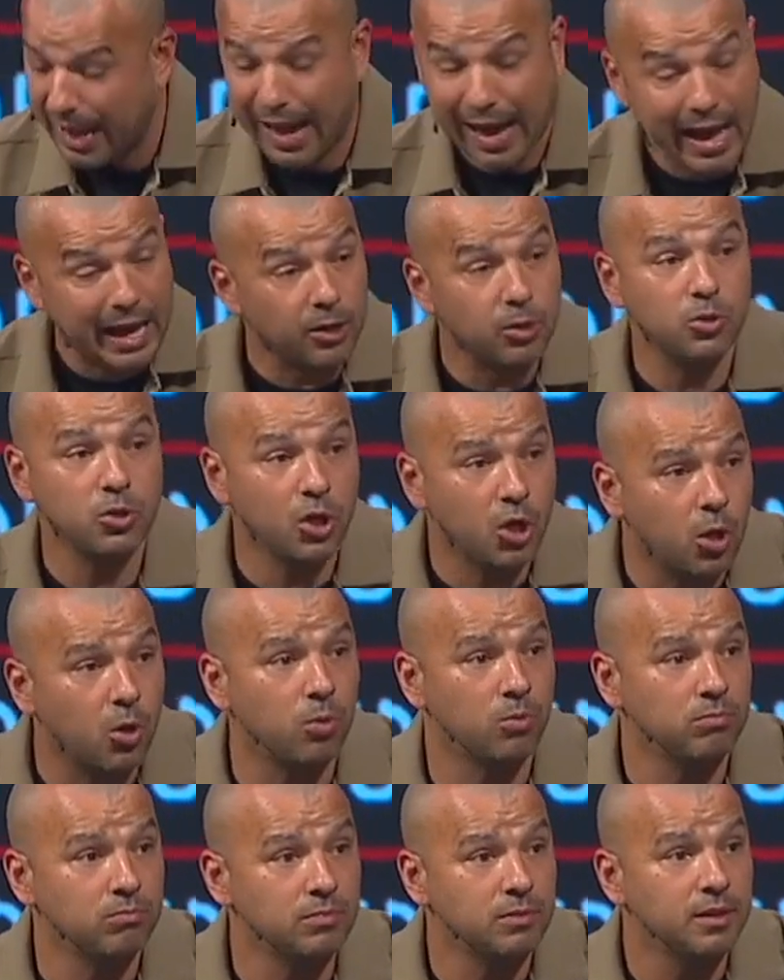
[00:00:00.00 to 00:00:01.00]
I don't know.
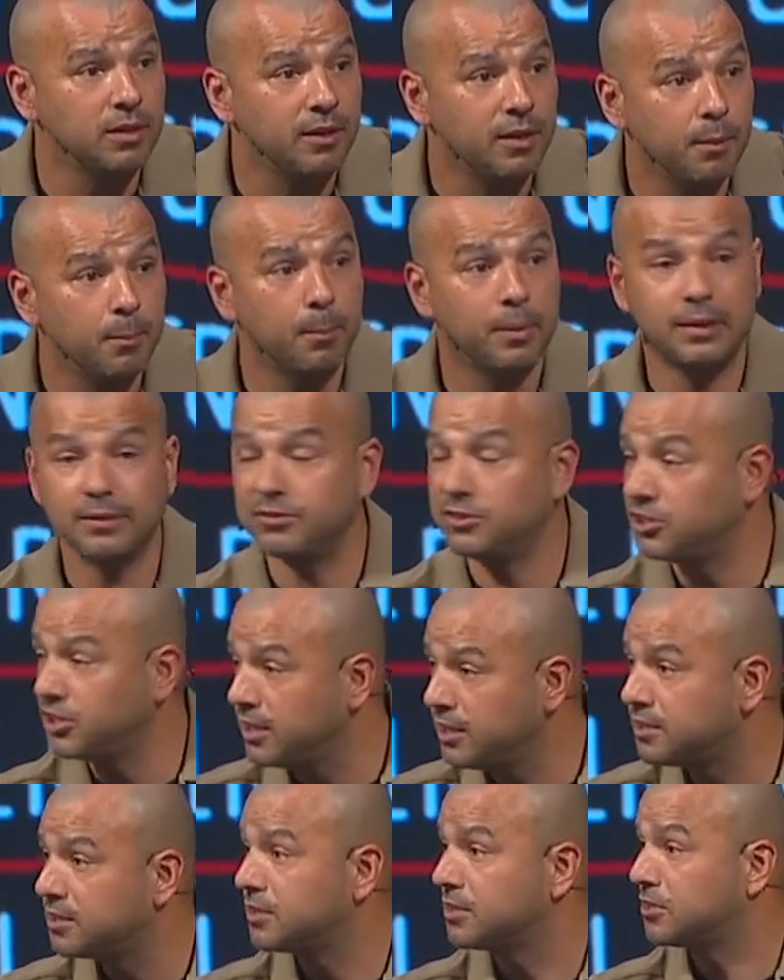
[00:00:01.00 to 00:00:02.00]
But if
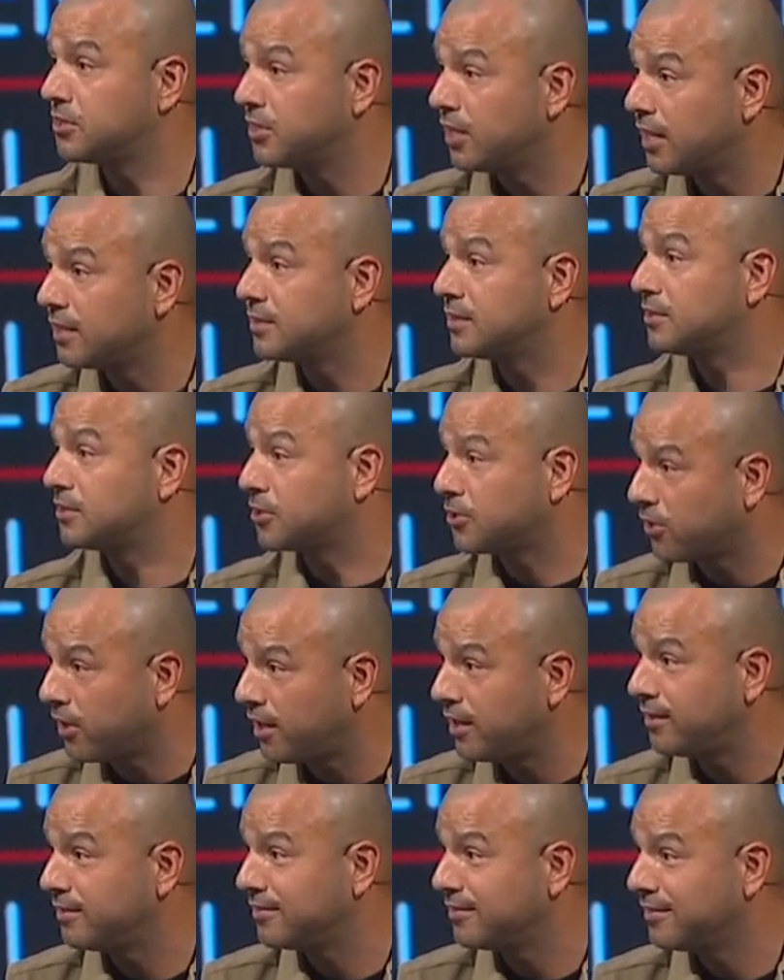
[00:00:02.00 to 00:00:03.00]
Jesus says it's
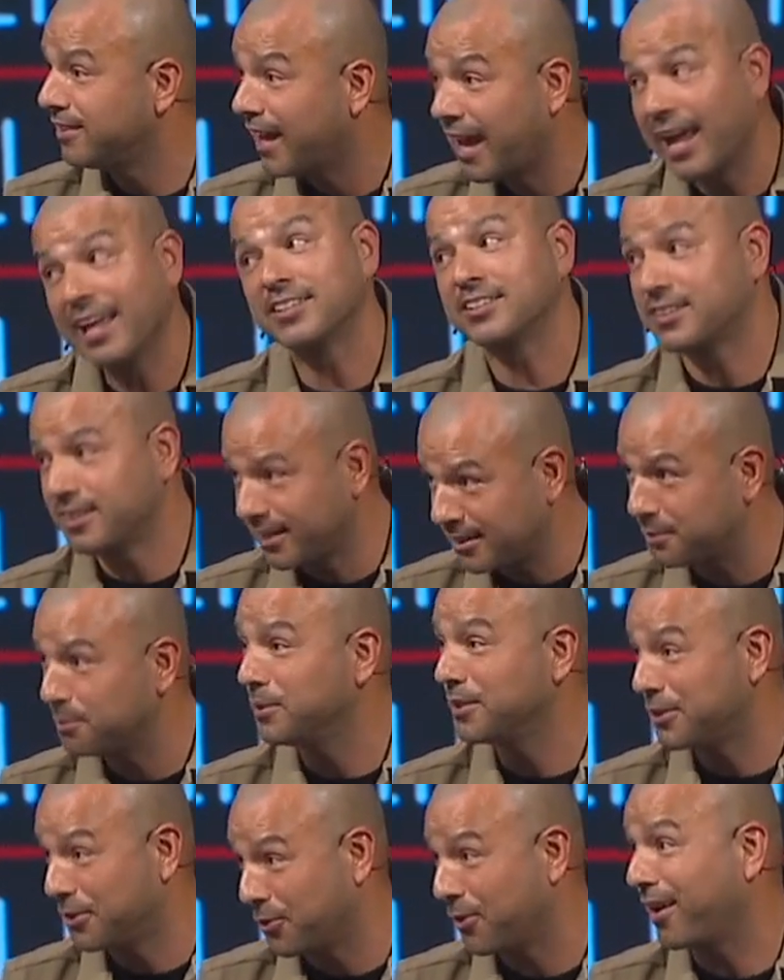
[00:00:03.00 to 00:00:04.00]
great, it's going to
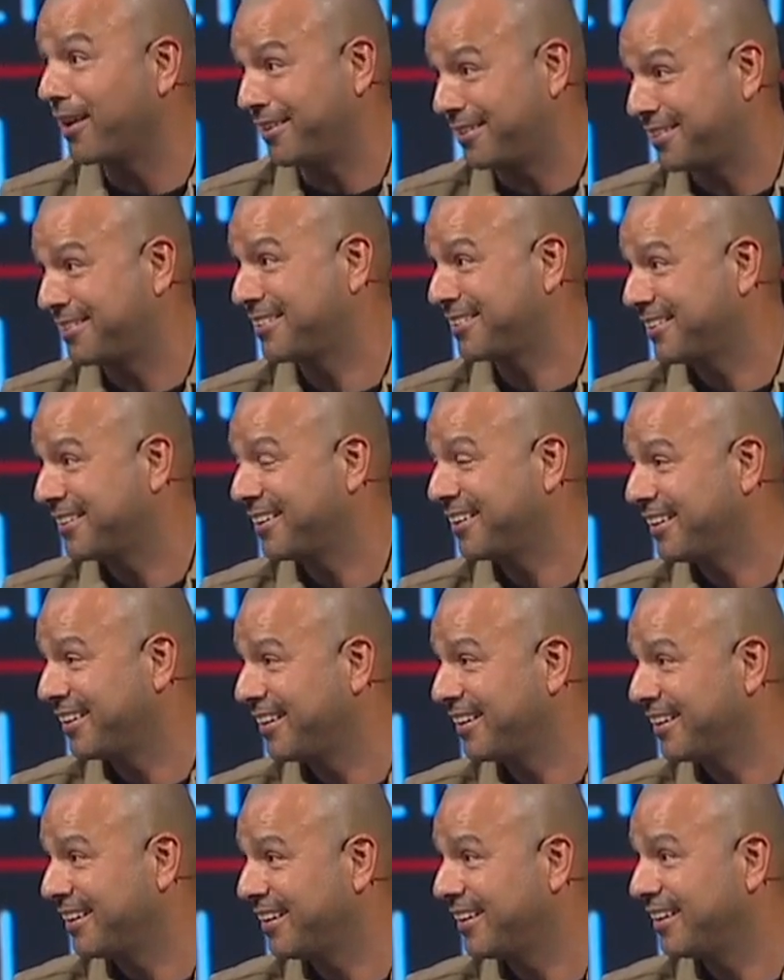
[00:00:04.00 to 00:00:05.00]
be great.
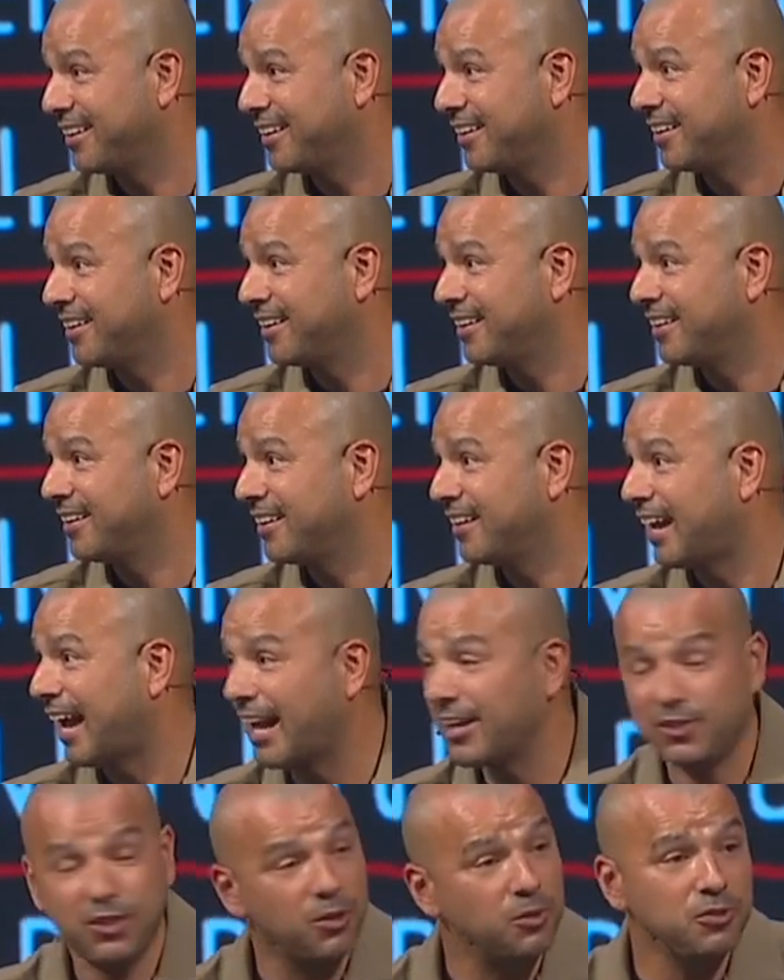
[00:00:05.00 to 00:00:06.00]

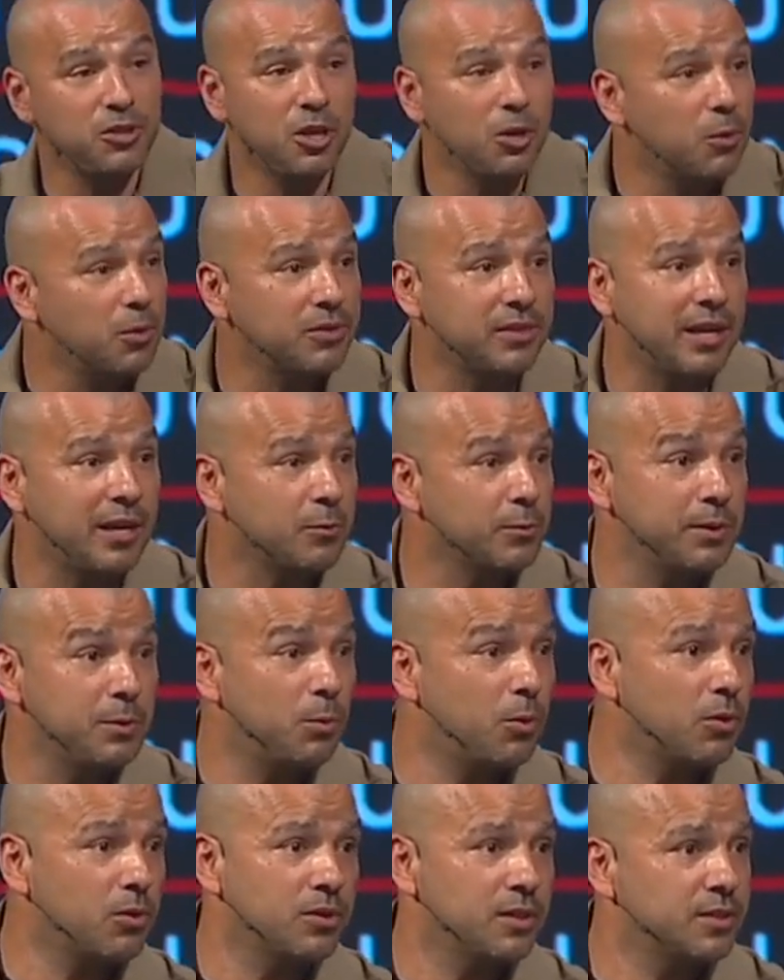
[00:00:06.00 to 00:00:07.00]
I don't know what that
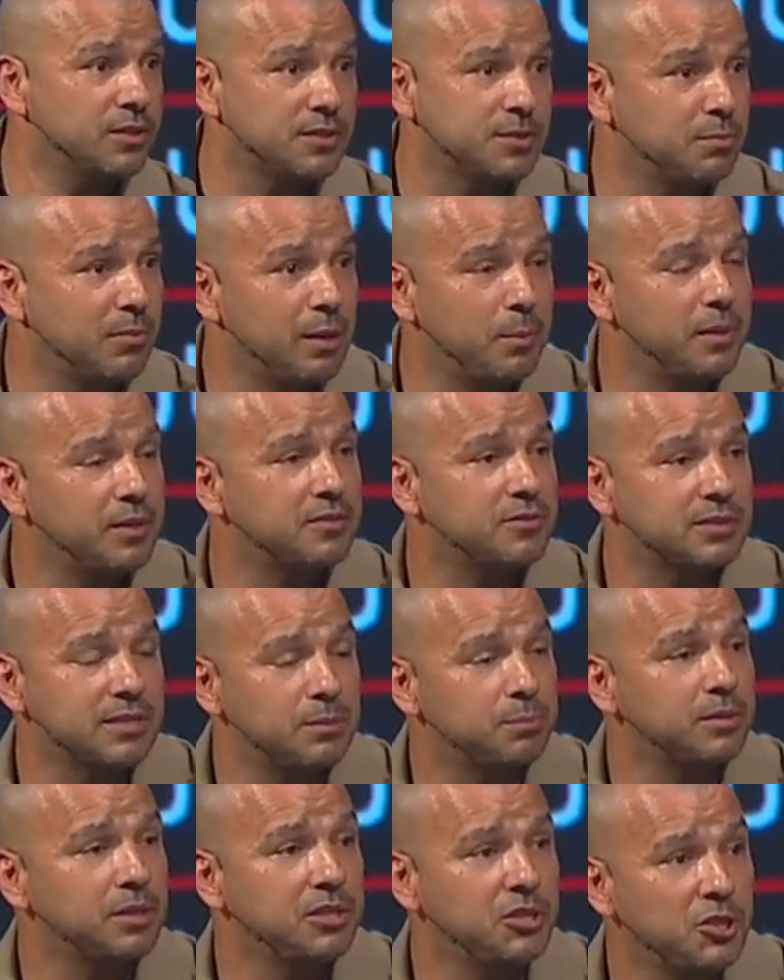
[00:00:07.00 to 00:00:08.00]
reward is. Maybe it's
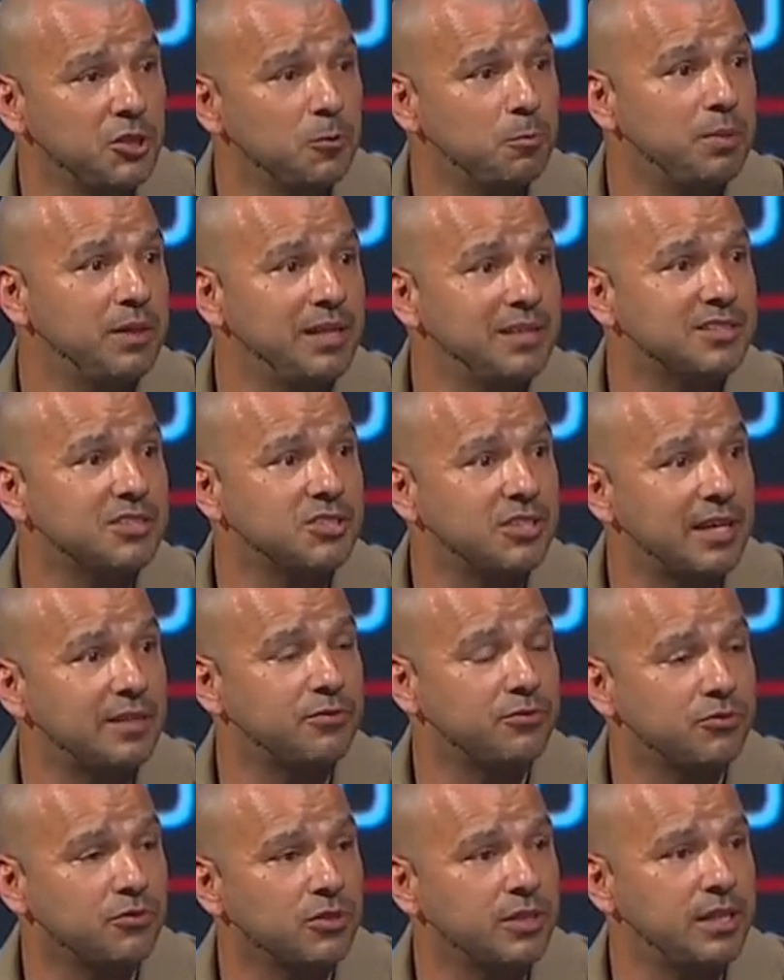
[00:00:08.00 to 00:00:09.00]
simply you being set
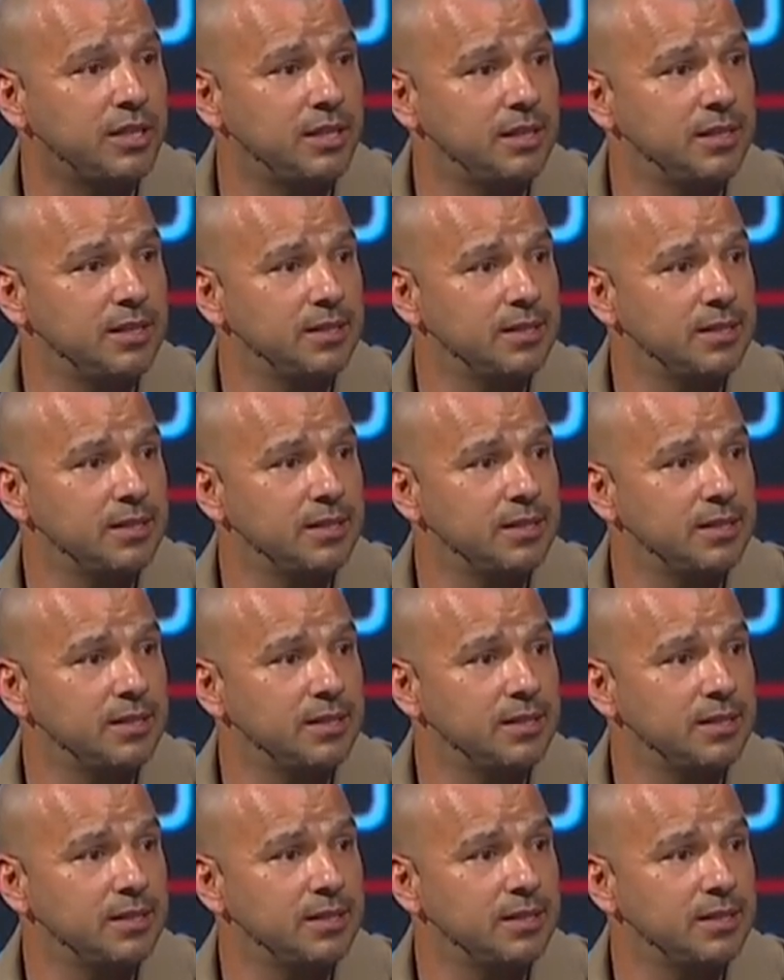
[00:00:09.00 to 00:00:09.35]
free.